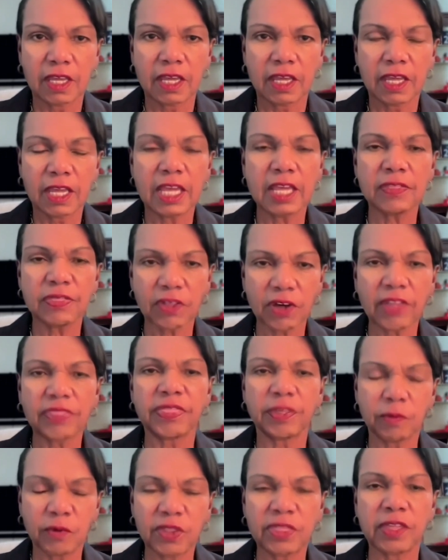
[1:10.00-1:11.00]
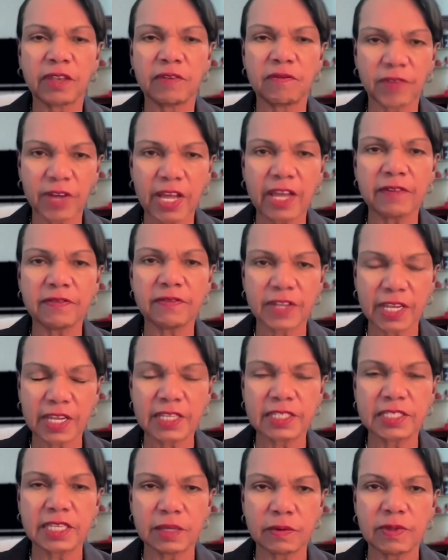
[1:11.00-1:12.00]
He thought that within 5
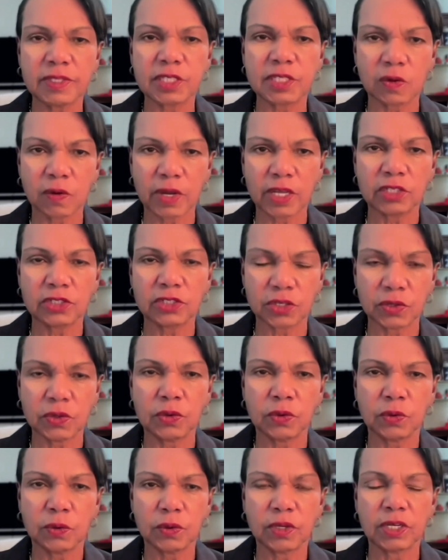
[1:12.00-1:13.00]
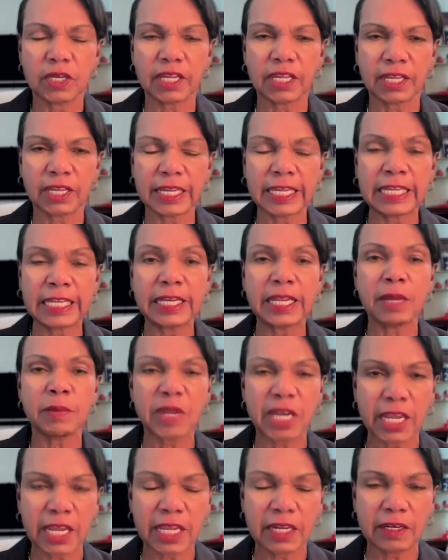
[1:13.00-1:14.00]
days he was going to
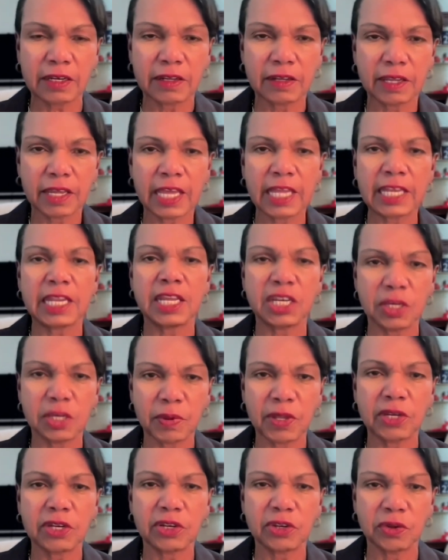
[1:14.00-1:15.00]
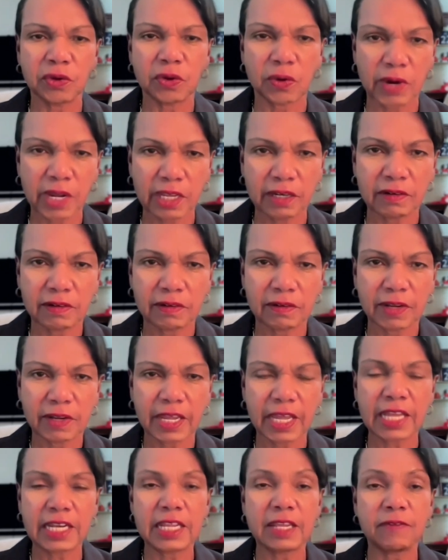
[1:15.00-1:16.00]
eliminate an independent Ukraine,
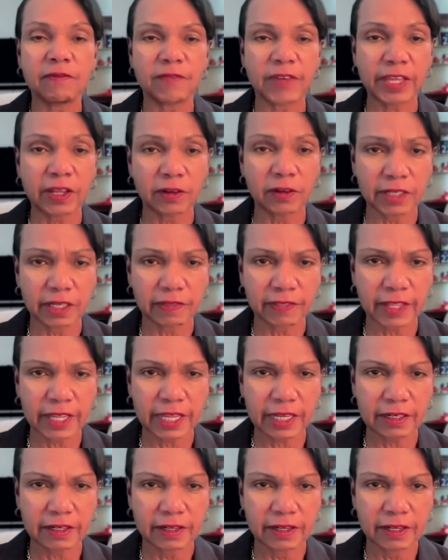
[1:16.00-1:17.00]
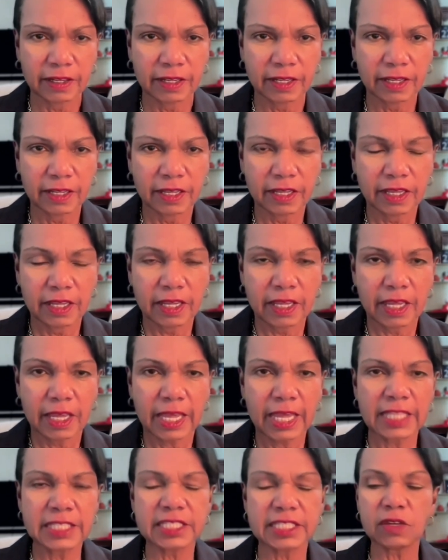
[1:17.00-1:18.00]
and he failed at that.
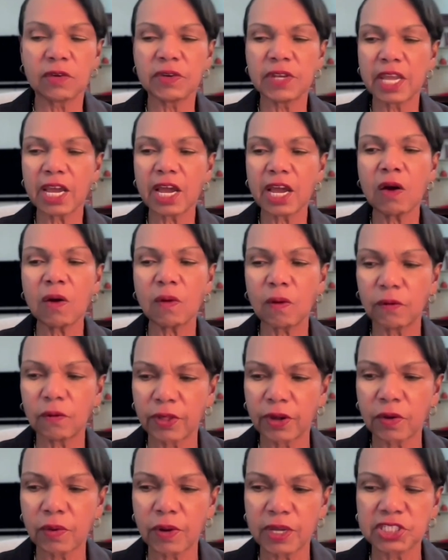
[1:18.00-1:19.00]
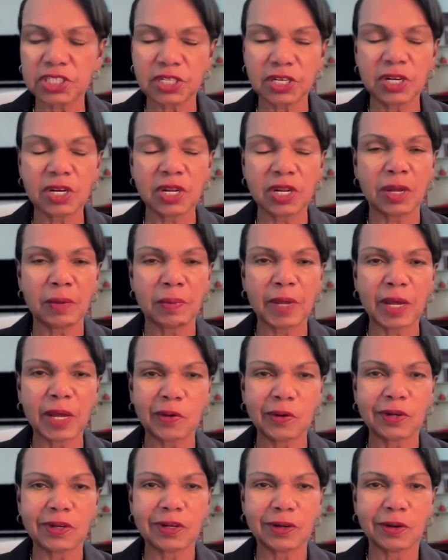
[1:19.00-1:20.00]
And so now the question
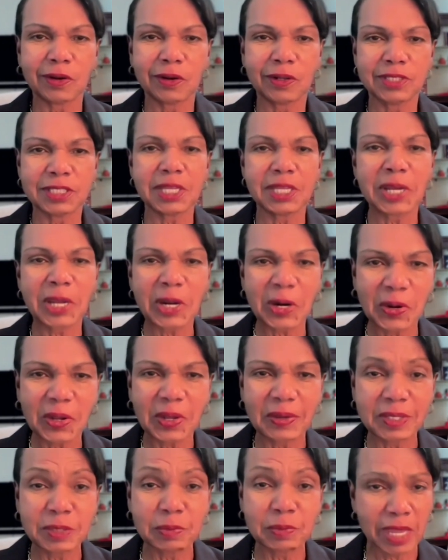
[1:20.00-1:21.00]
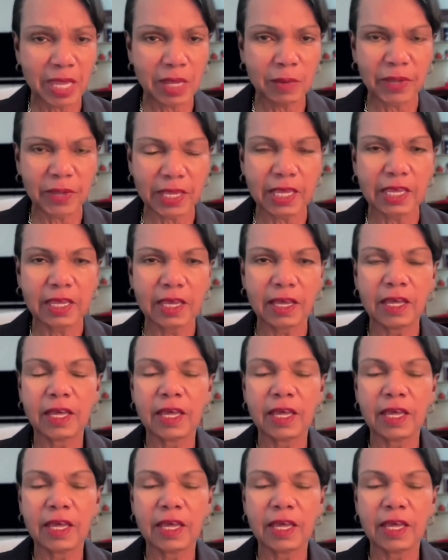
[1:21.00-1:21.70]
about scenarios may be